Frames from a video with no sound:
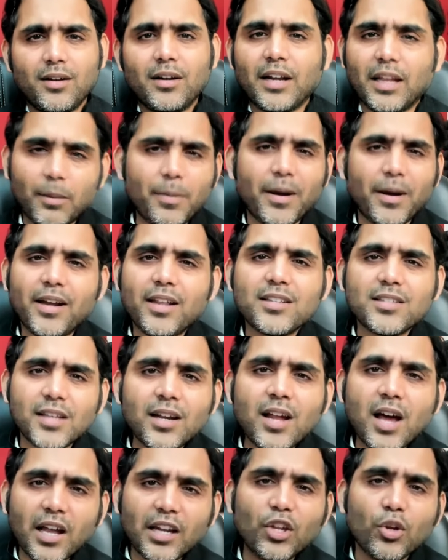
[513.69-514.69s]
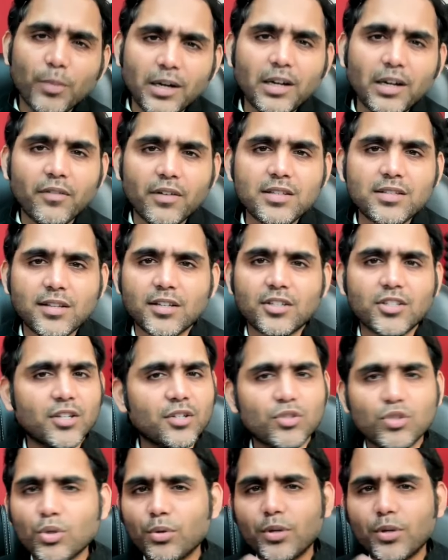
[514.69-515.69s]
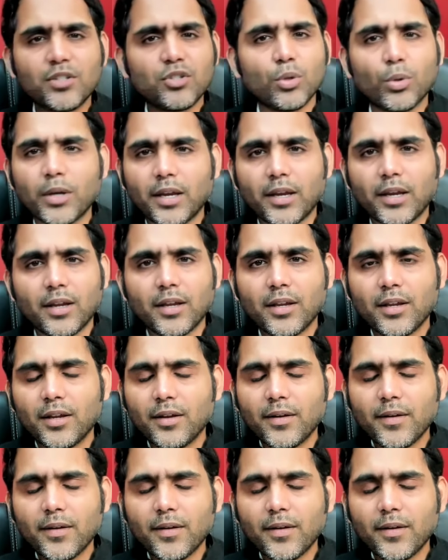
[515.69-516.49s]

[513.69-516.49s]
Debate is an argumentative discussion, so it's okay.